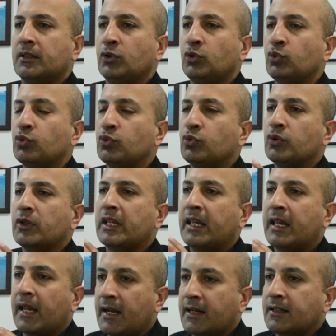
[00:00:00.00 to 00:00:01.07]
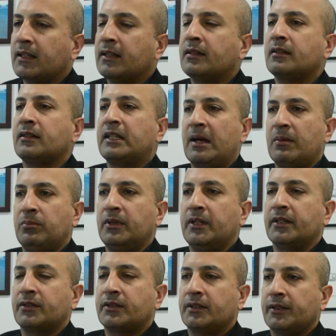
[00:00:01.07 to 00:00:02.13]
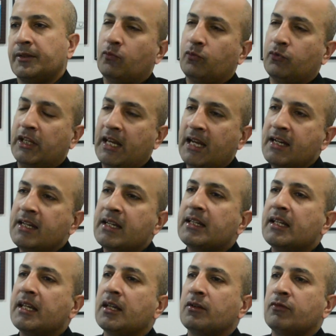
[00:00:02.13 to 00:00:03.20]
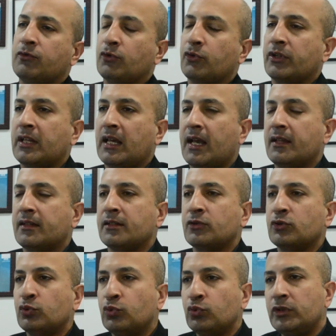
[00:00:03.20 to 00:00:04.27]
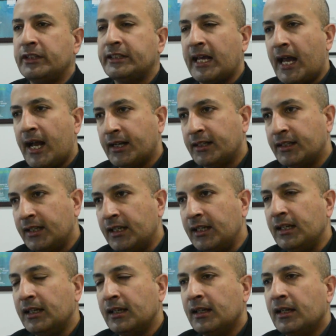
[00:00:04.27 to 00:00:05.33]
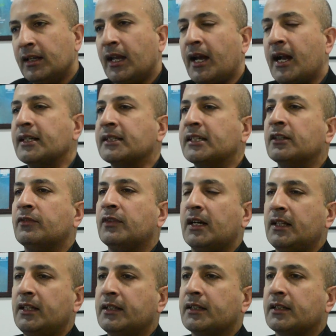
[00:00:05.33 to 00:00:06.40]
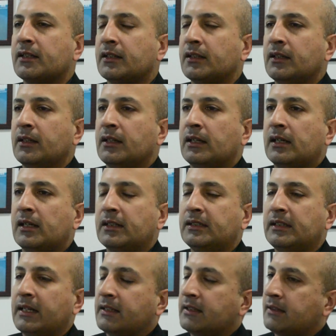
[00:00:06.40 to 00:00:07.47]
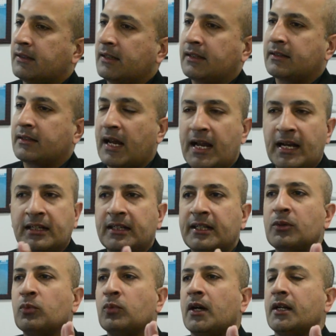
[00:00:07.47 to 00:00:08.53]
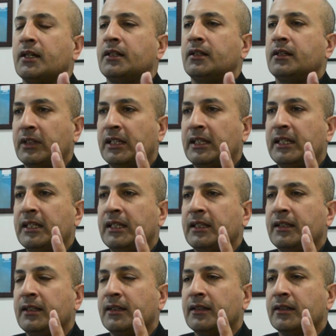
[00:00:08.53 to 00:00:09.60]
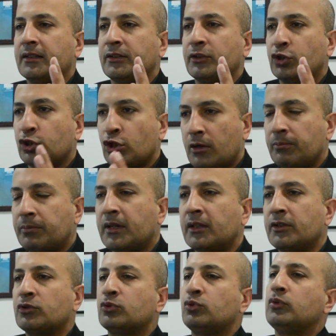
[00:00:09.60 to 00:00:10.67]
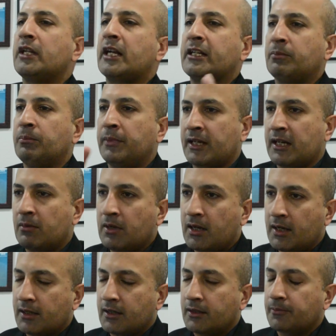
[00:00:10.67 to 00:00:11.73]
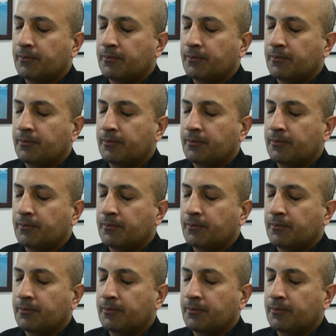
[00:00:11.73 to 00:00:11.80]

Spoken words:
to get established. The Indian Air Force has a school TAC D at Gwalior. It is exactly what the Top Gun school at Miramar,